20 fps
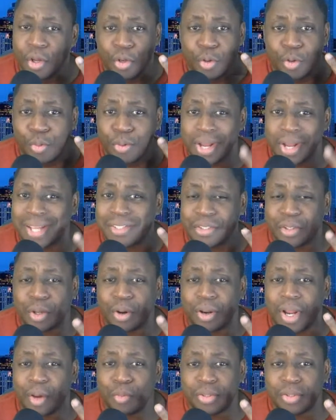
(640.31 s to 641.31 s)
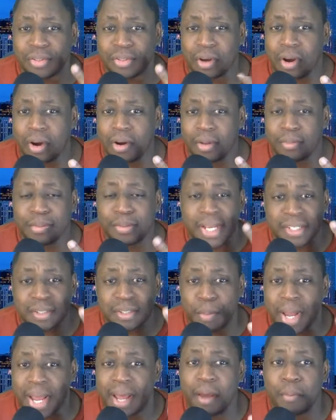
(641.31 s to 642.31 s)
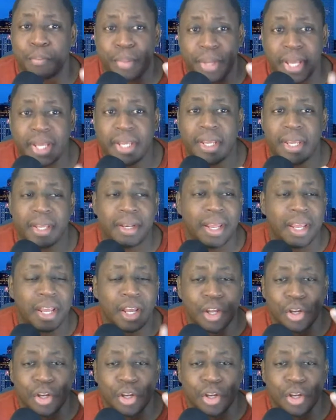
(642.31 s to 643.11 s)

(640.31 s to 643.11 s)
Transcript: Do not start out with startups. That's my opinion.